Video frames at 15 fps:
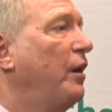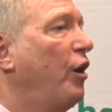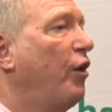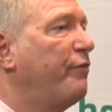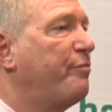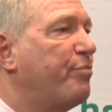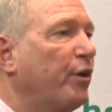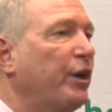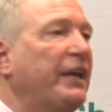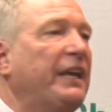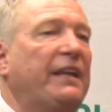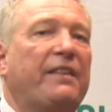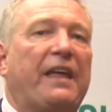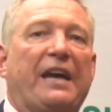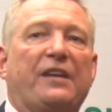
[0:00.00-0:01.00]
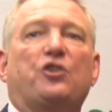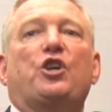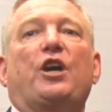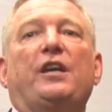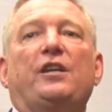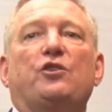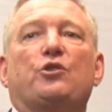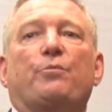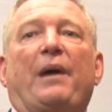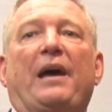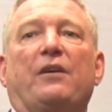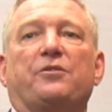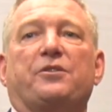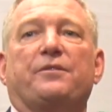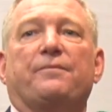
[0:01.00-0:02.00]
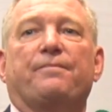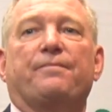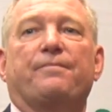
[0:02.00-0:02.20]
of bringing that change about.